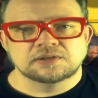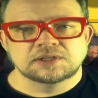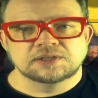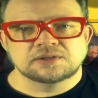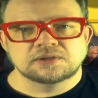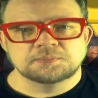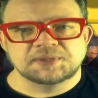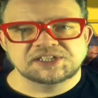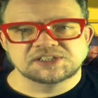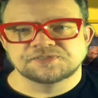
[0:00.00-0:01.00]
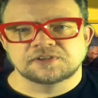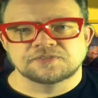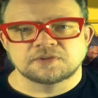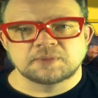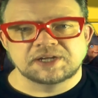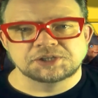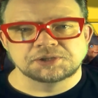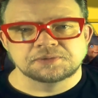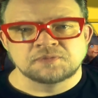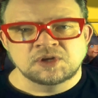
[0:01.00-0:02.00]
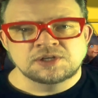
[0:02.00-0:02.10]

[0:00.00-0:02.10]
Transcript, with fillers: little piece of information.